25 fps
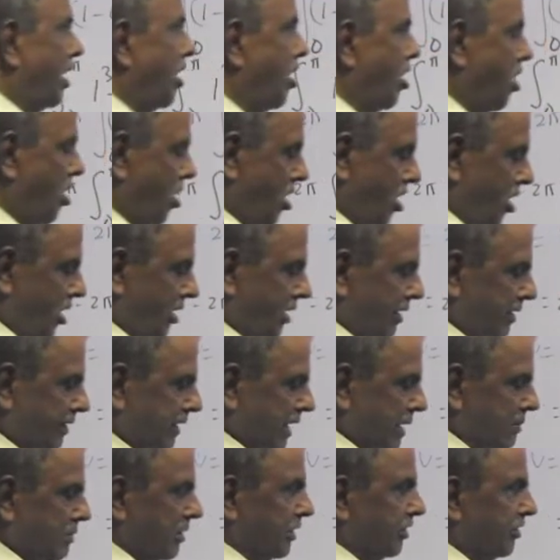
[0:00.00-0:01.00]
All of
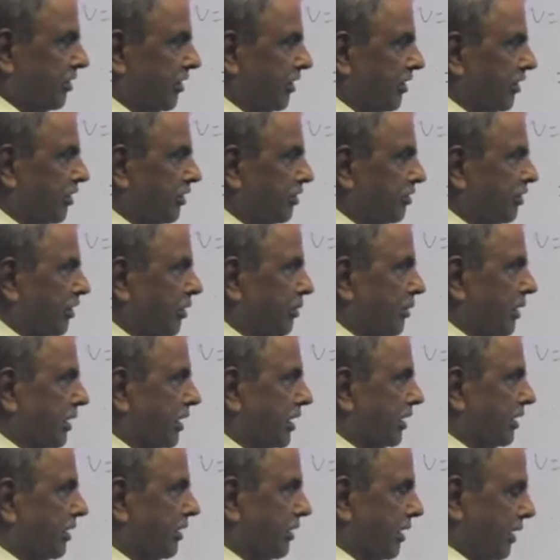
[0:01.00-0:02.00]
them are 0. So what
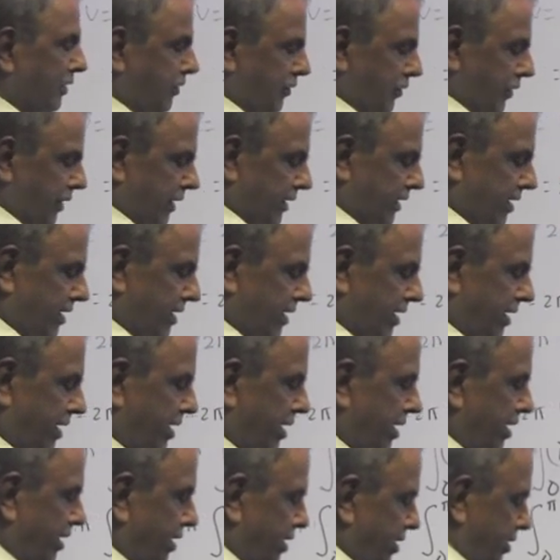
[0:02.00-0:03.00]
are you left with?
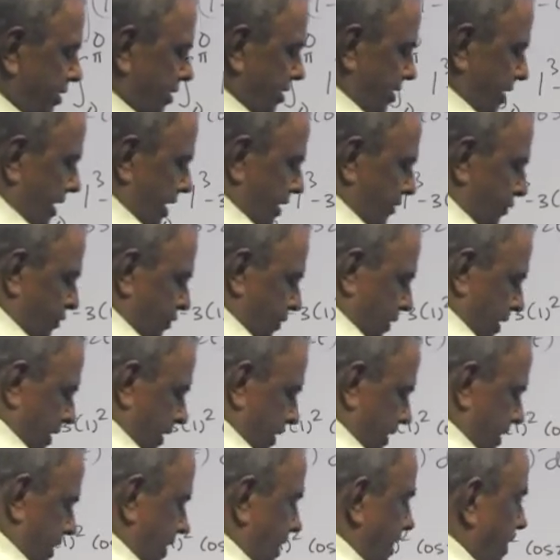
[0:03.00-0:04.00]
You're left
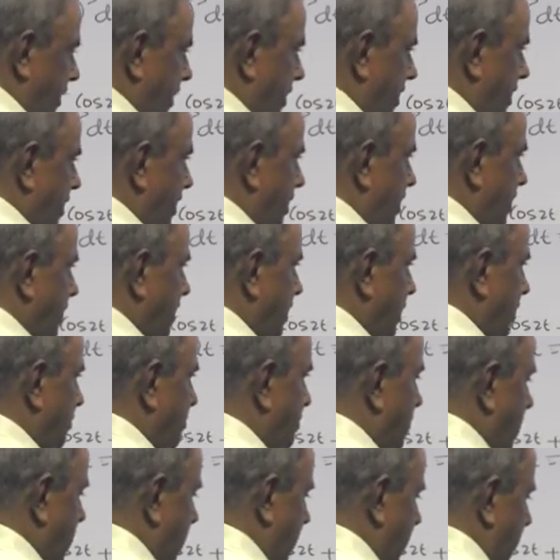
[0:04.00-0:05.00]
with
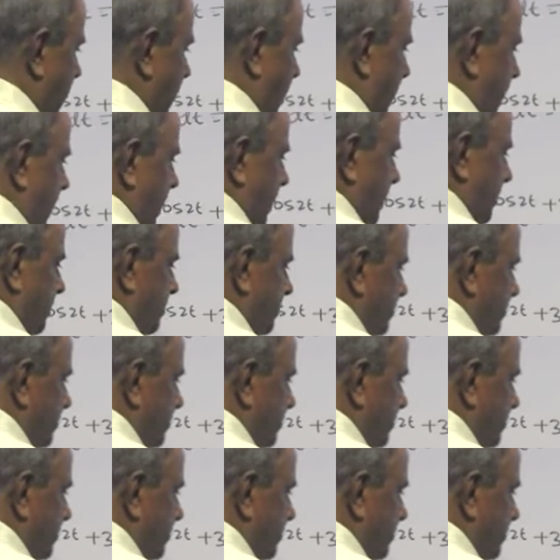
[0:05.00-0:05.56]
pi